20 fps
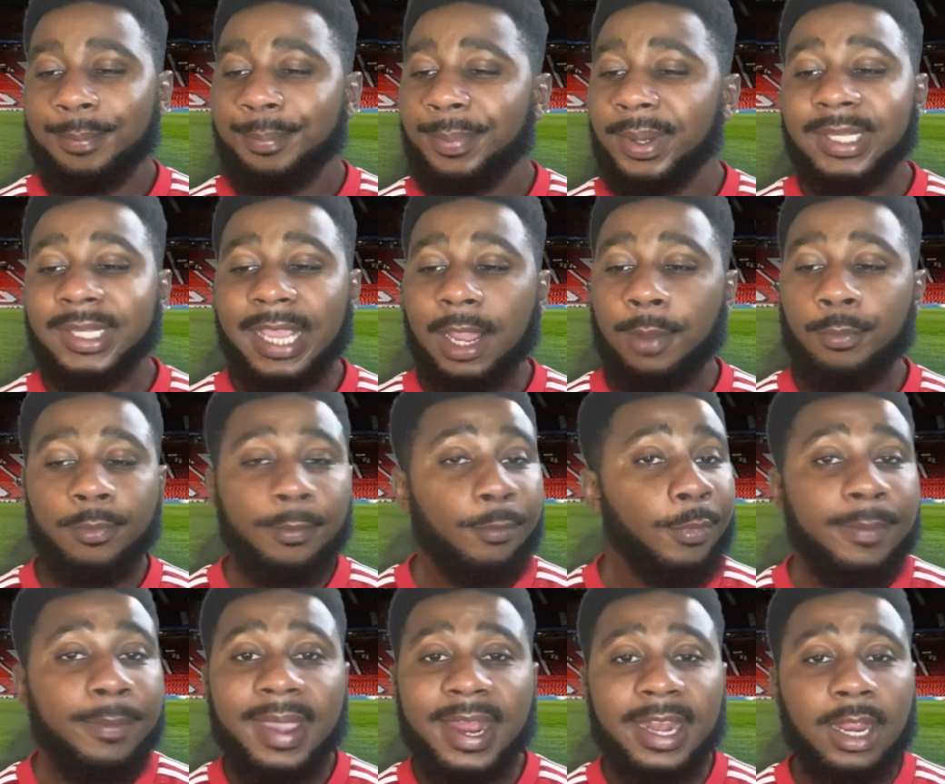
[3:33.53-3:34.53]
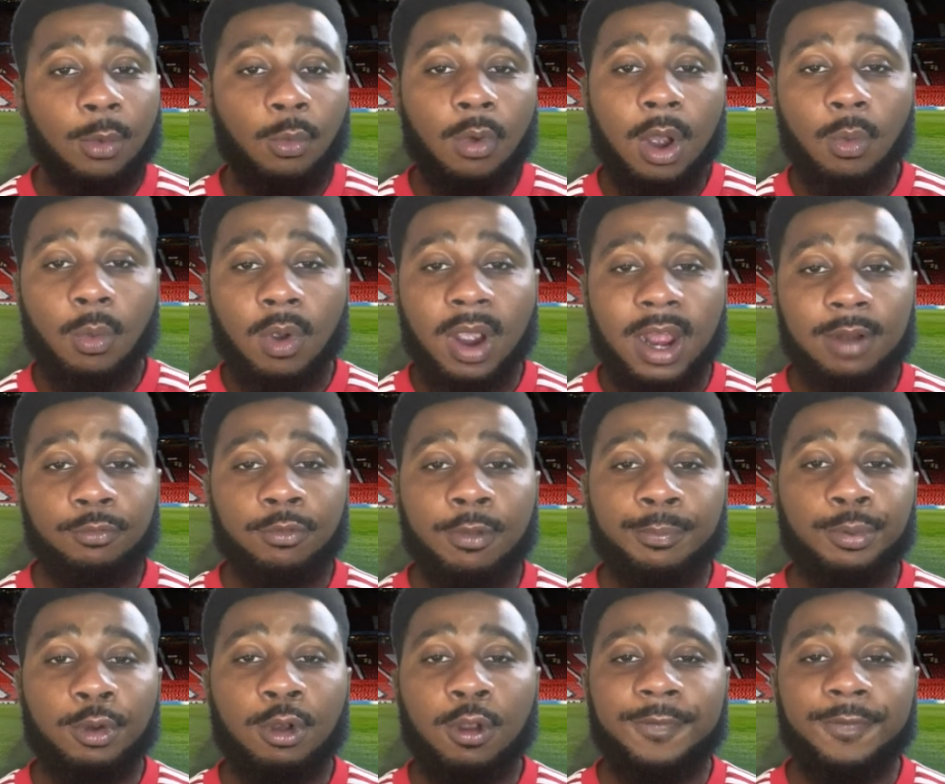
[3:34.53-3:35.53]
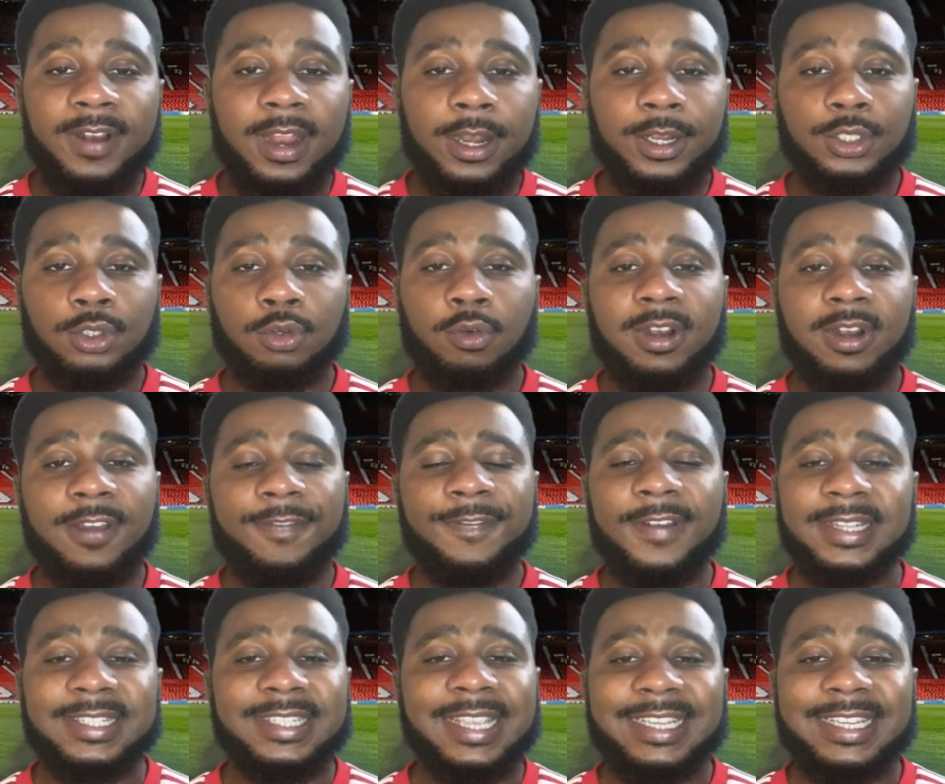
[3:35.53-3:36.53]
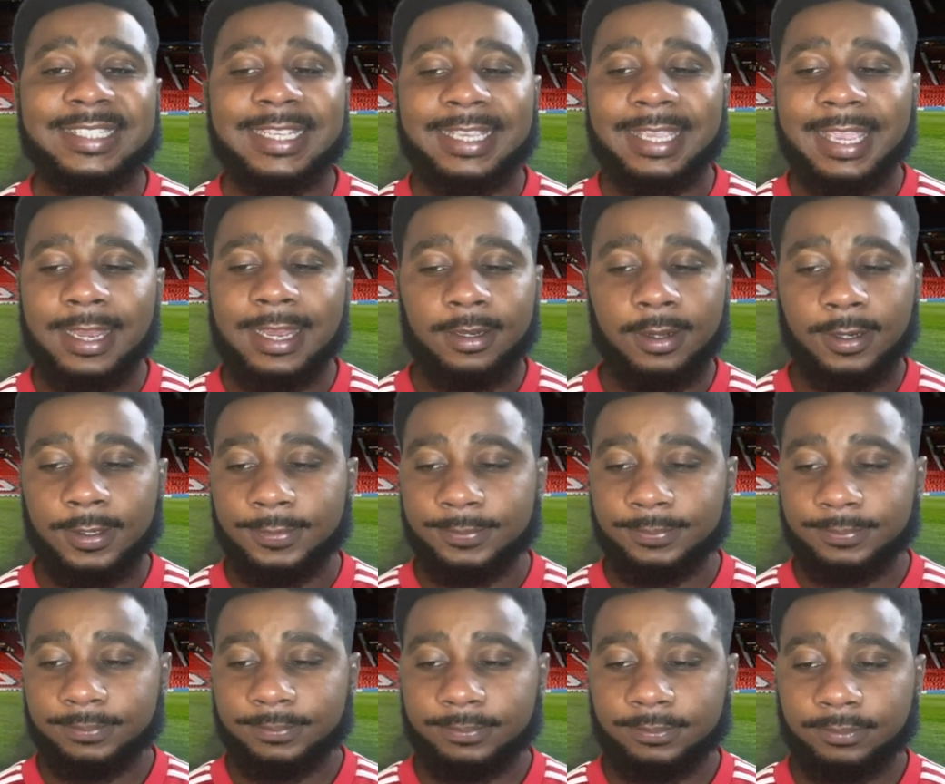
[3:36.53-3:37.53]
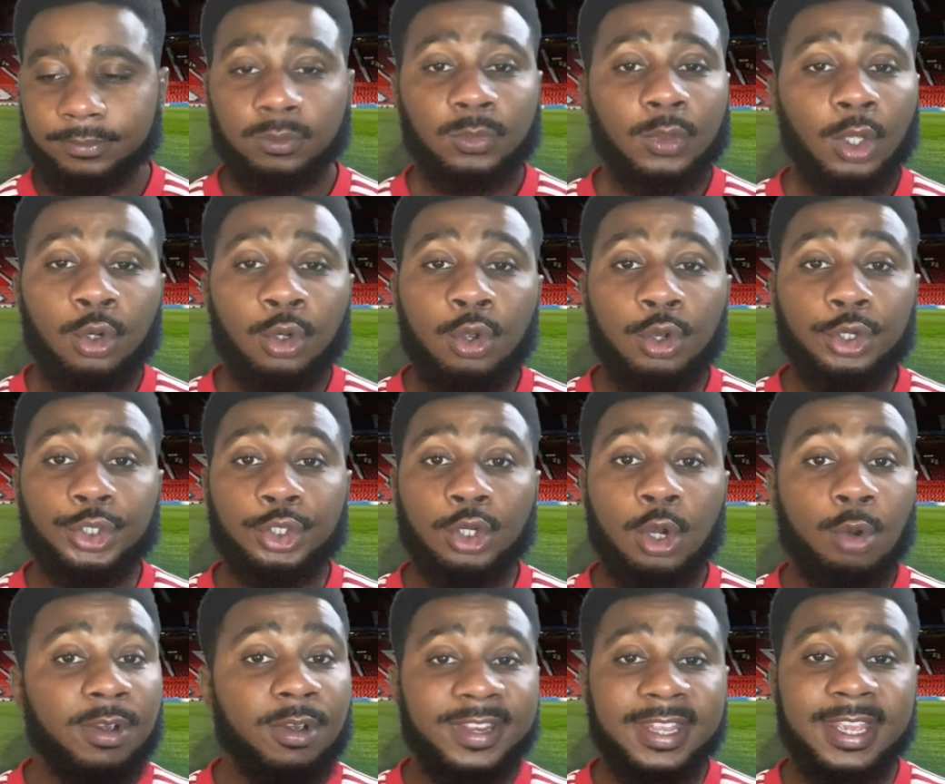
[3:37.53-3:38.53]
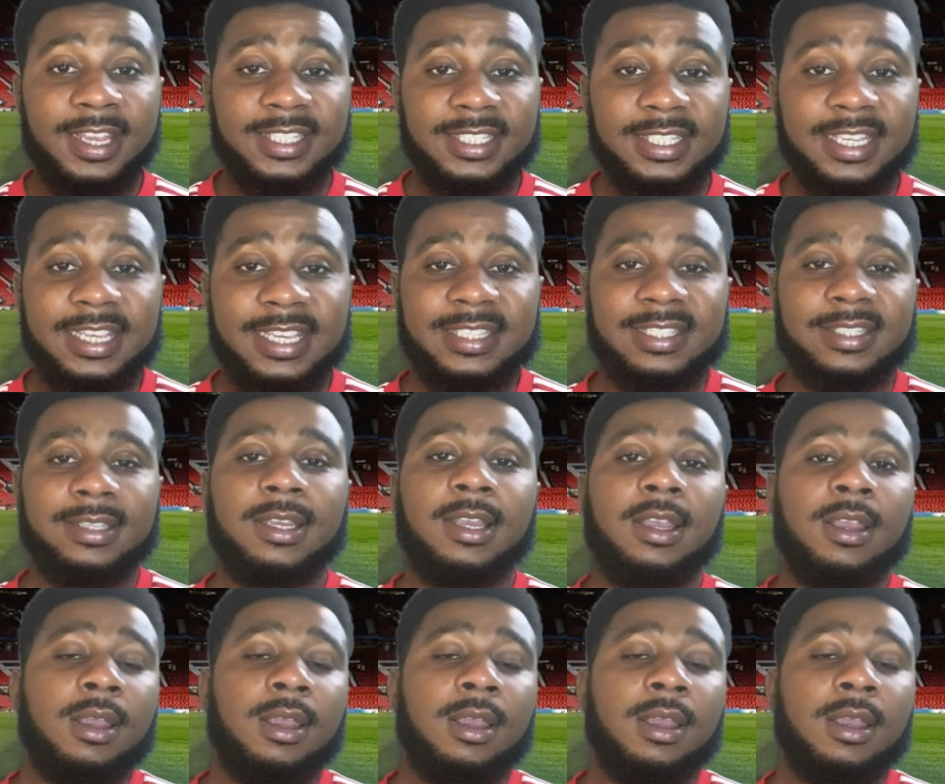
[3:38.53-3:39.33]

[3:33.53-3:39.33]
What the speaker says: But then we made it 1-1 with Bruno Fernandes scoring a fantastic header. Luke Shaw with the assist.